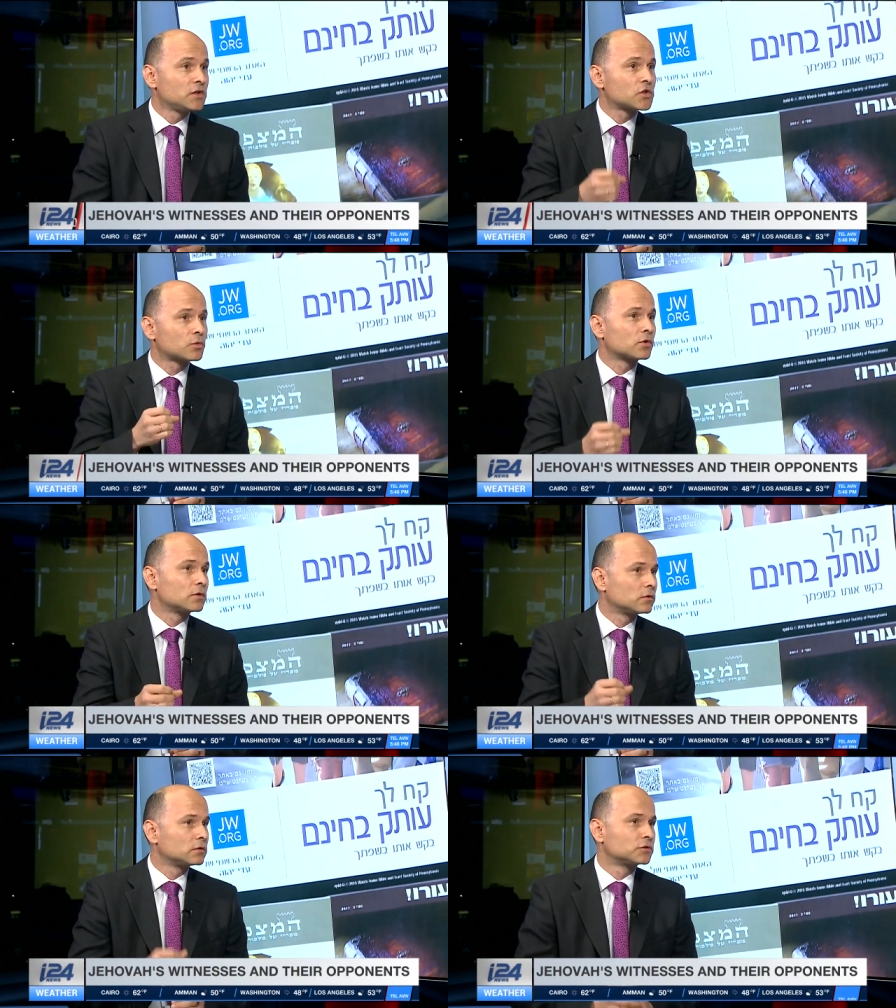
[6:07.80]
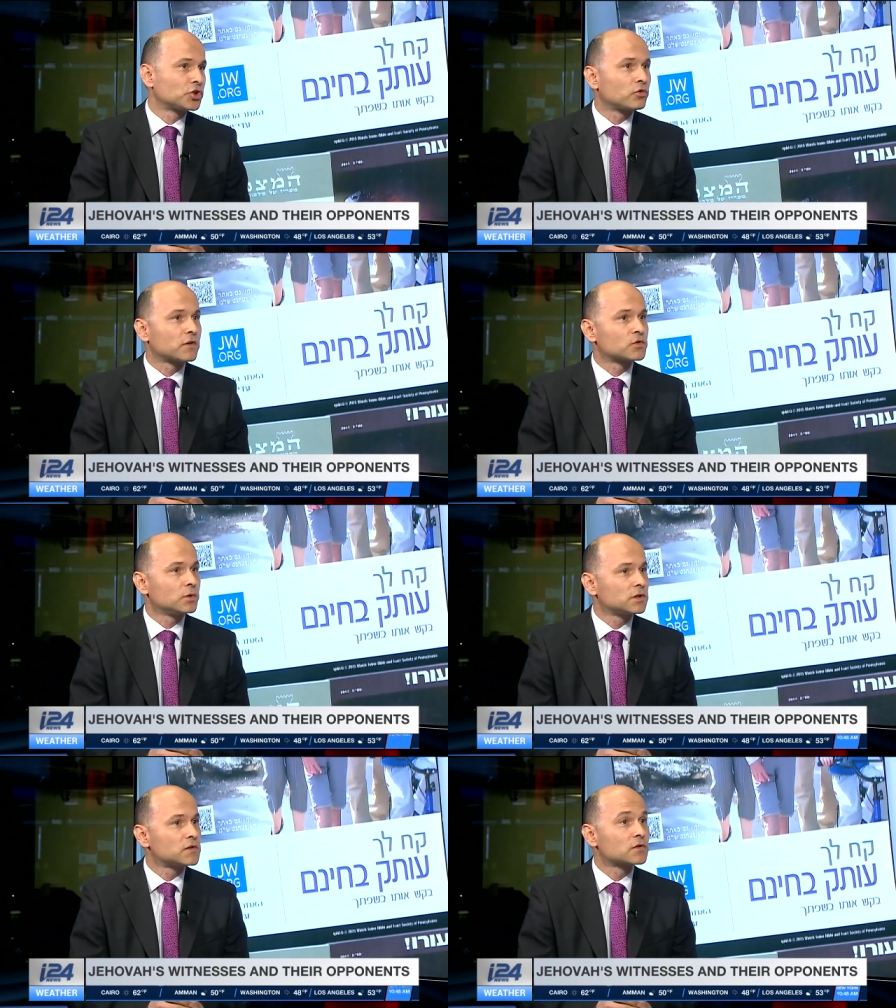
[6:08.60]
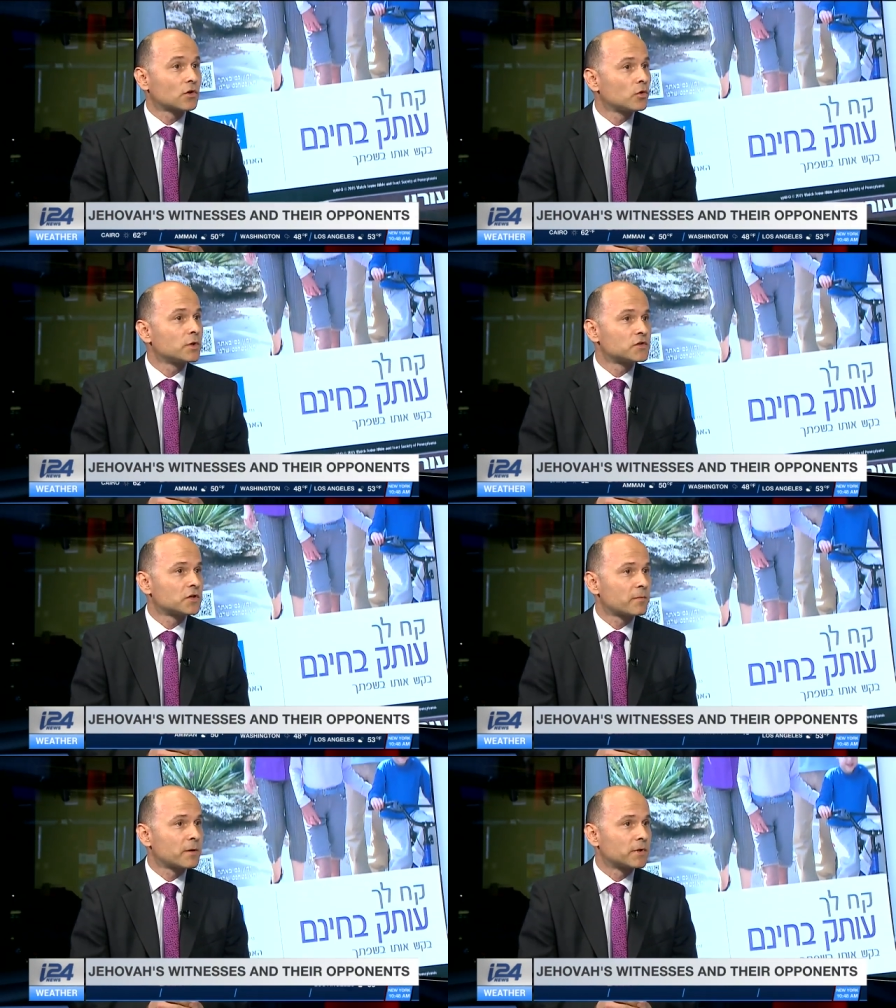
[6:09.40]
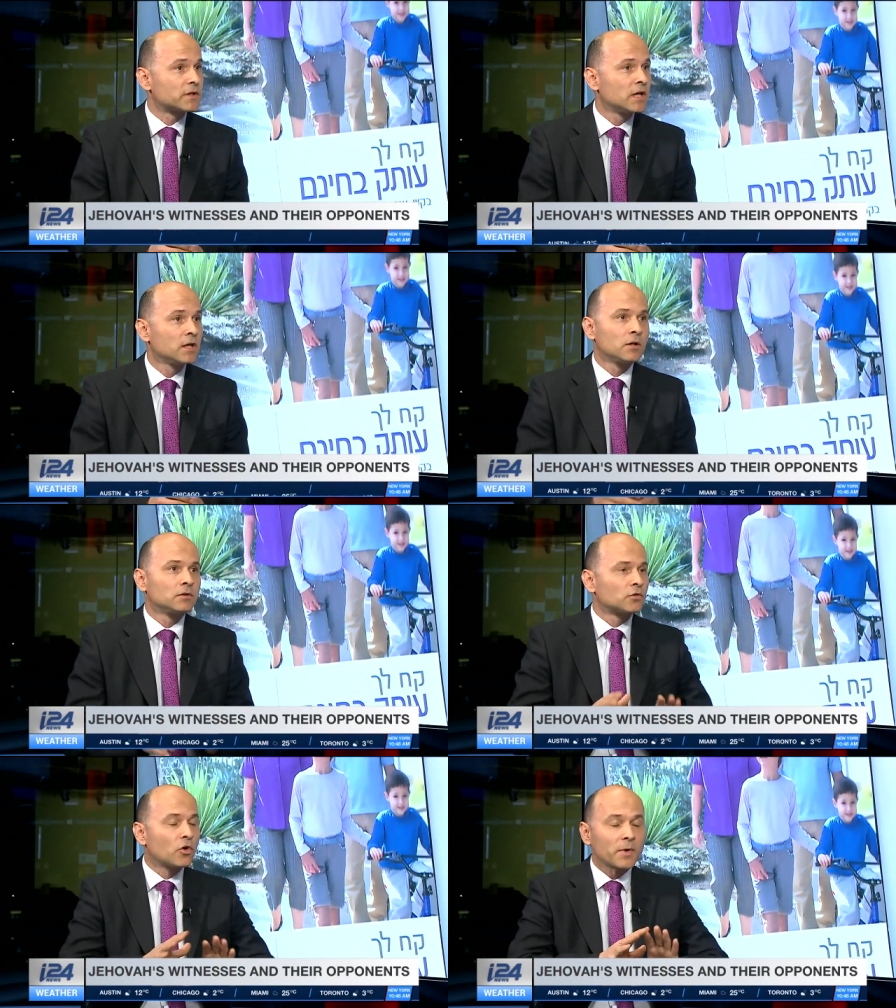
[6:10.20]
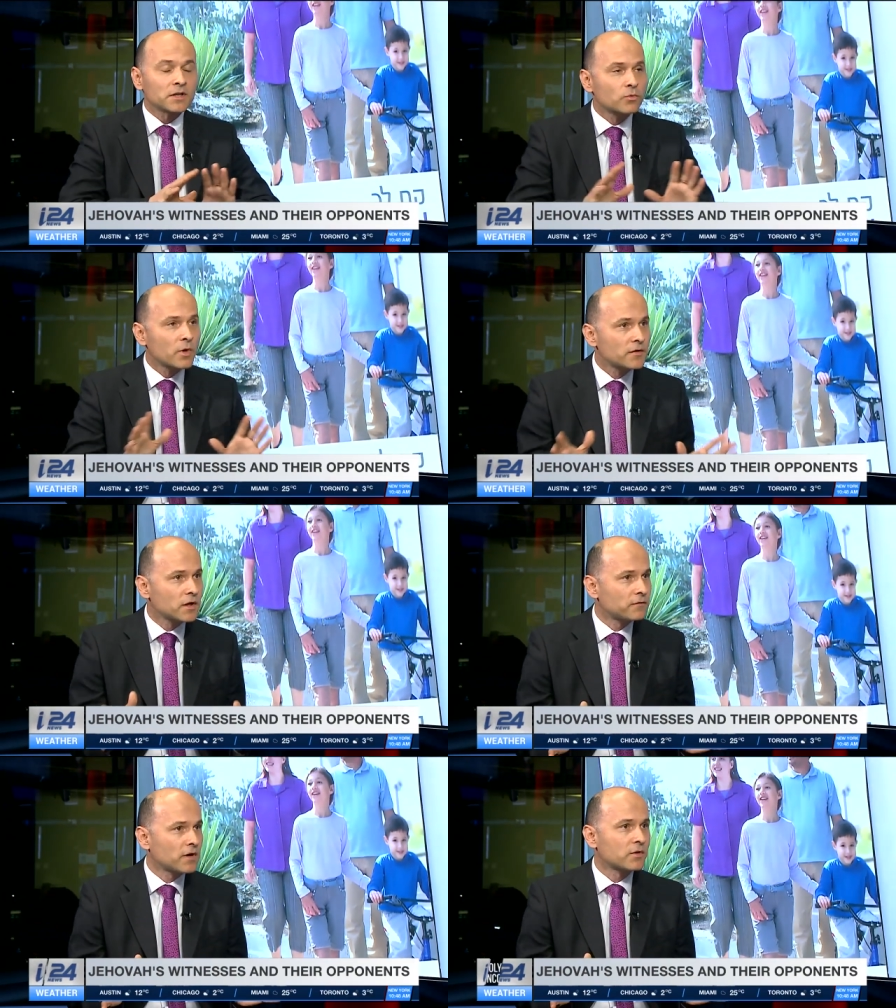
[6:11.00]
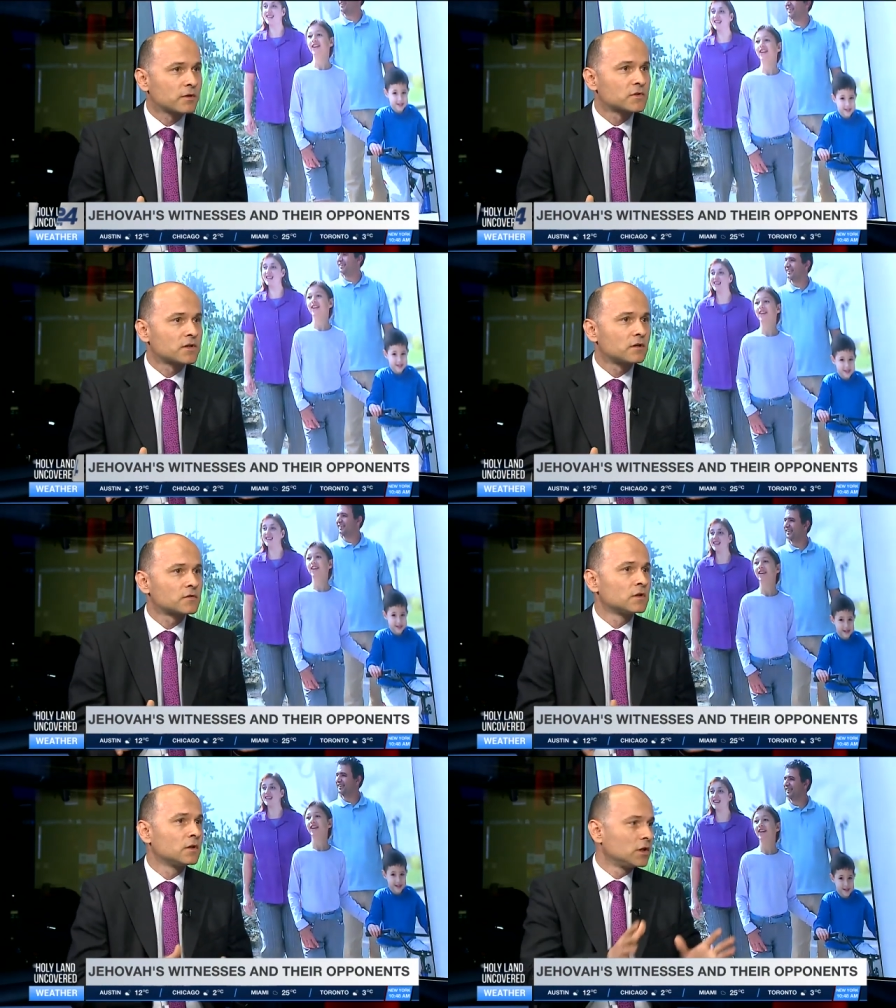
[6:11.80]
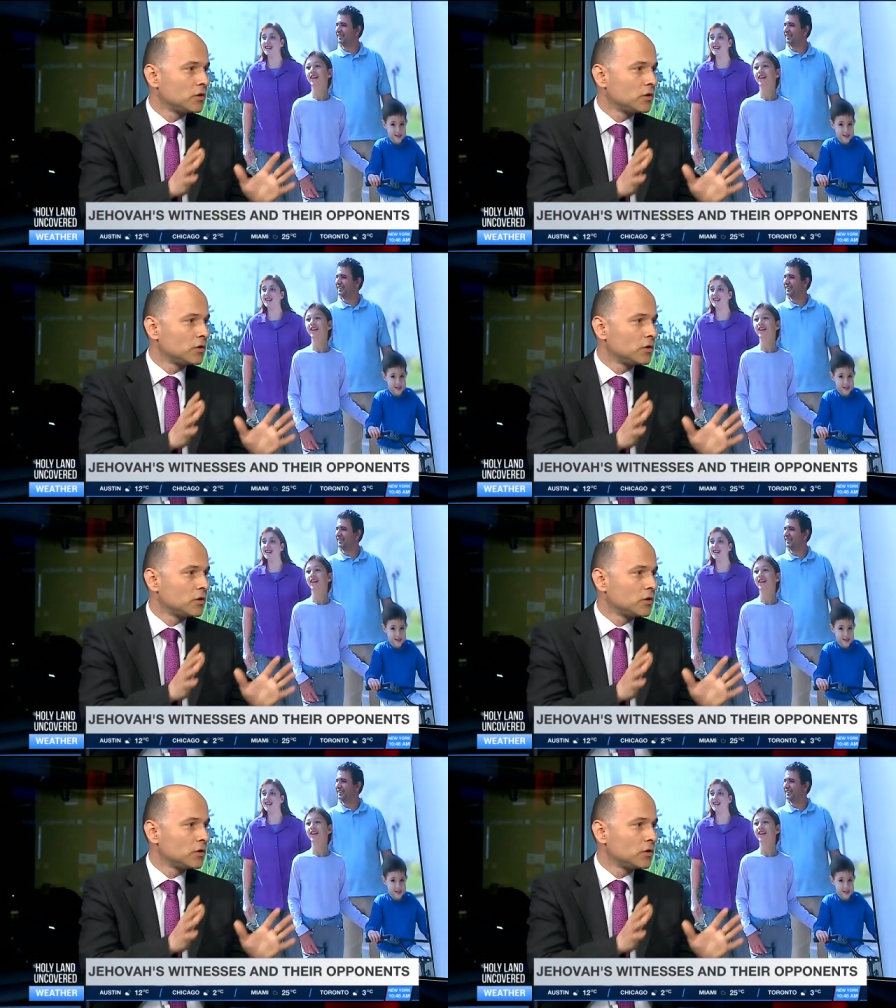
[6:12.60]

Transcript: this is what Jehovah's Witnesses always remembered no matter where they found themselves,